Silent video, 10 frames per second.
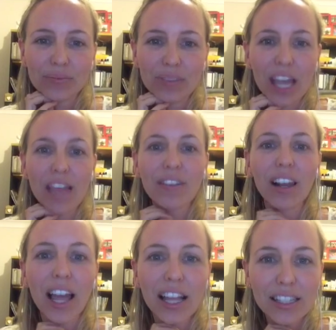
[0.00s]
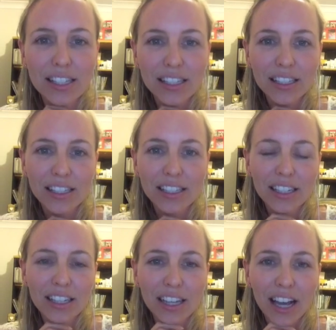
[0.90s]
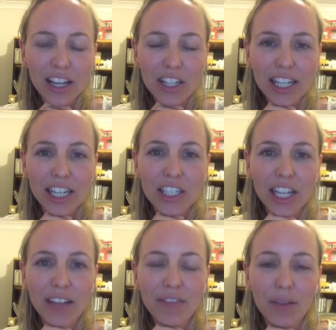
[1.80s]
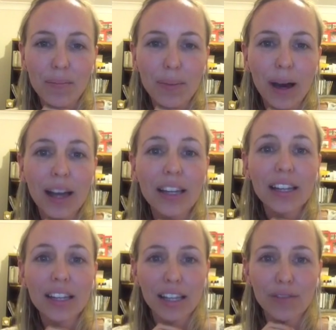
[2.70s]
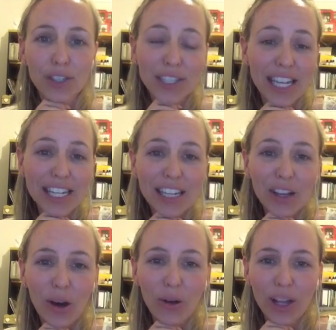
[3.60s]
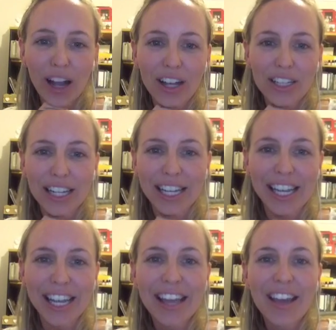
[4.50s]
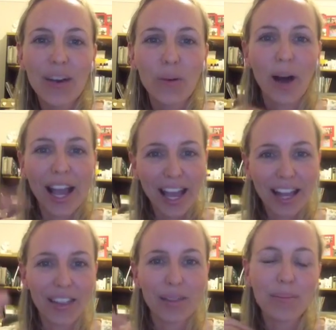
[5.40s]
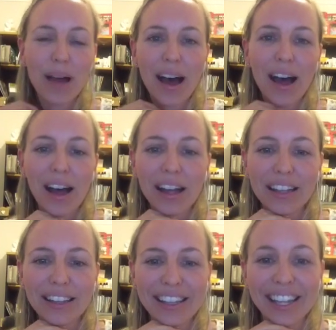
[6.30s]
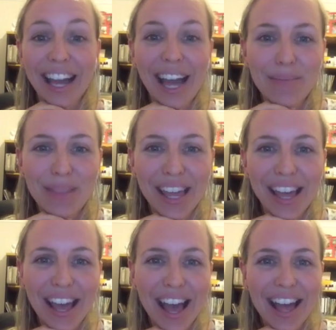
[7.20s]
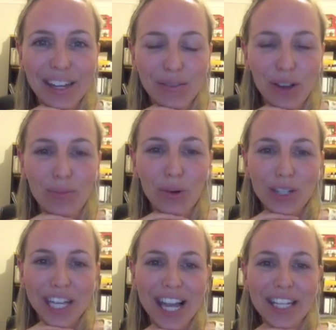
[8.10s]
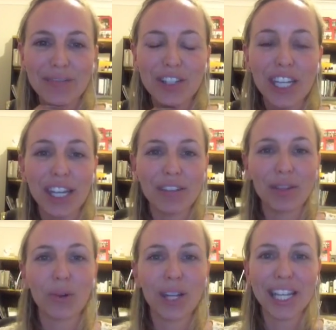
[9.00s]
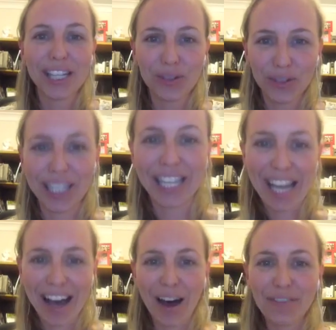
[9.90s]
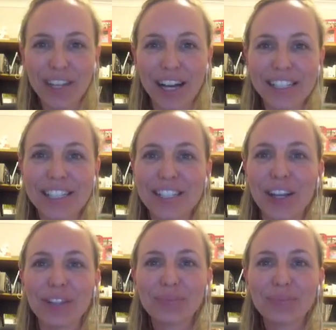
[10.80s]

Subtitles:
even less actually achieve them. But if you're setting a goal, you're actually way ahead of the game there, and you've got more chance of achieving what it is you're really after. So